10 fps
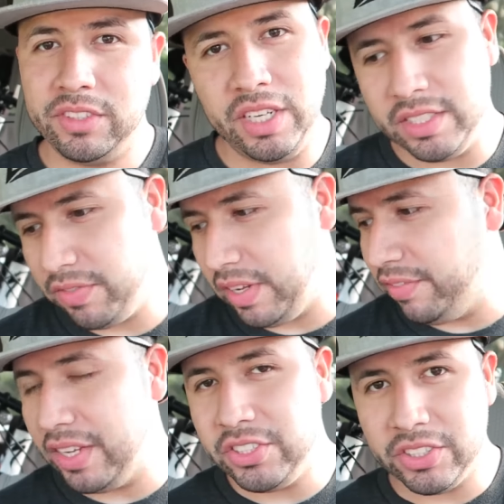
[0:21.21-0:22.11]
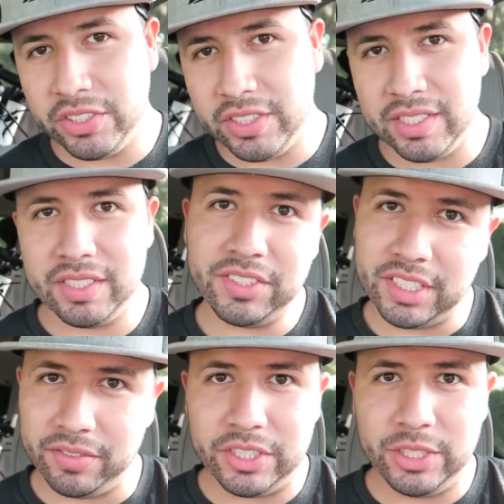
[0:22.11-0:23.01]
Tons of adventure, tons of
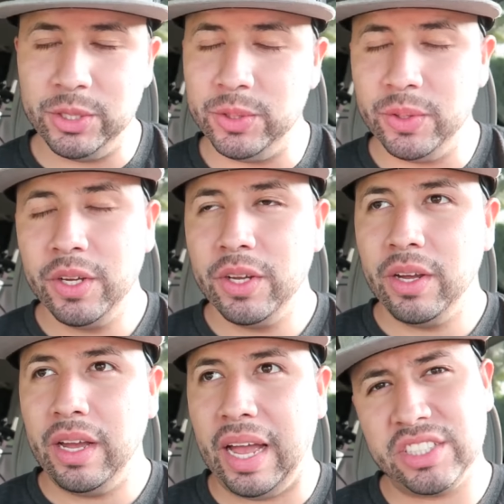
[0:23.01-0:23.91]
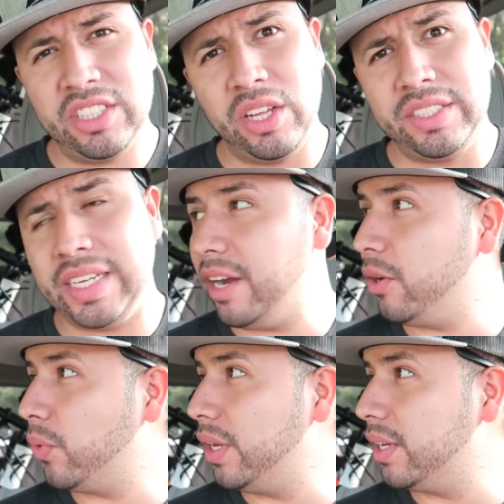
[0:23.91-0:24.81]
stuff to do. Actually, the
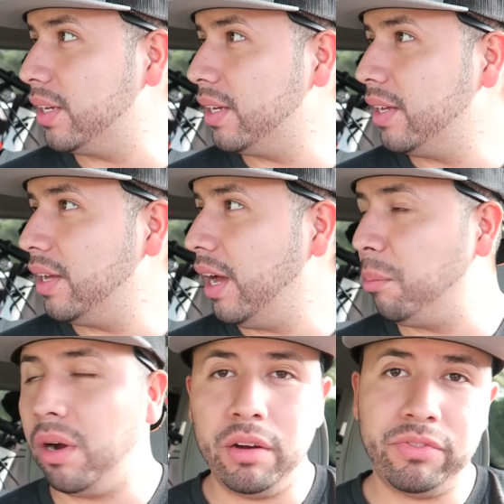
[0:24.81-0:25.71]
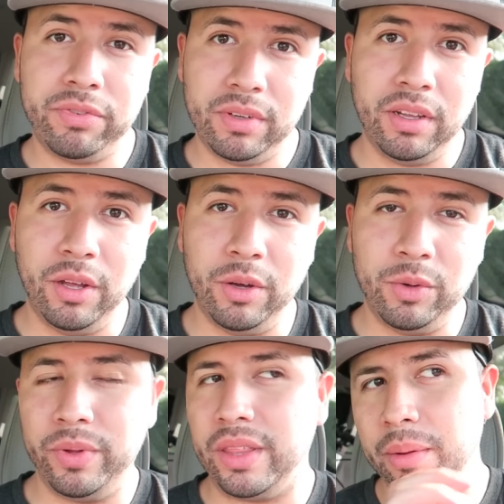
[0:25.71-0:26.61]
entire week. I'm off
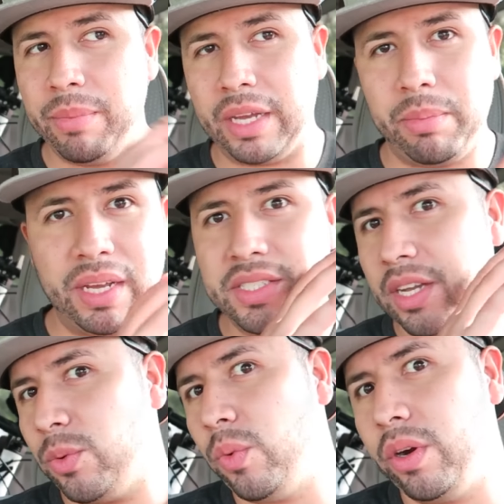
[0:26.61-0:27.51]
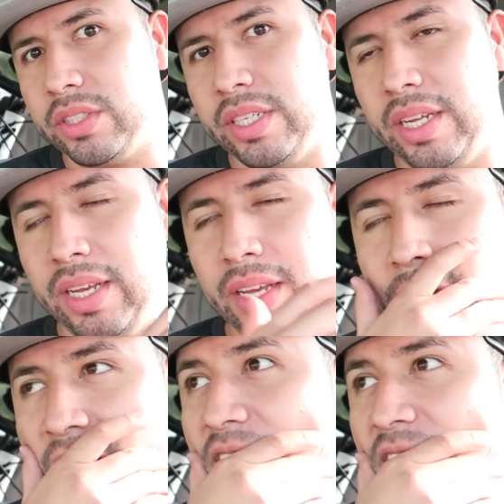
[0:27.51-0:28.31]
alone without Becca. Becca's at work today.